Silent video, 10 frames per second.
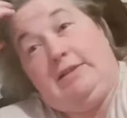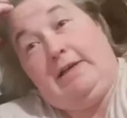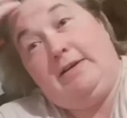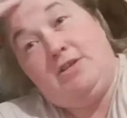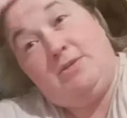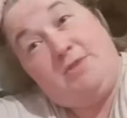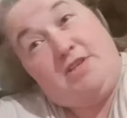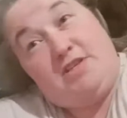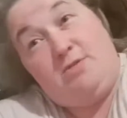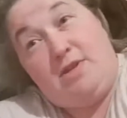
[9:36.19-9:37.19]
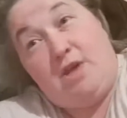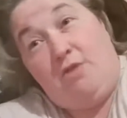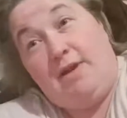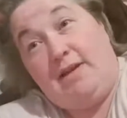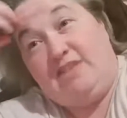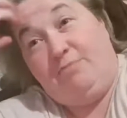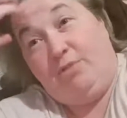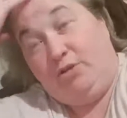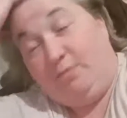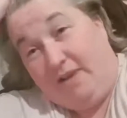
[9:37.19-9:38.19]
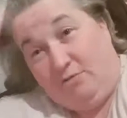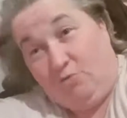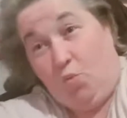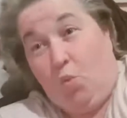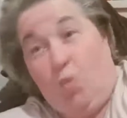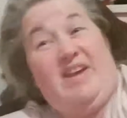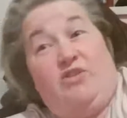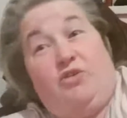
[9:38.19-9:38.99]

It's something to do with O negative blood being weird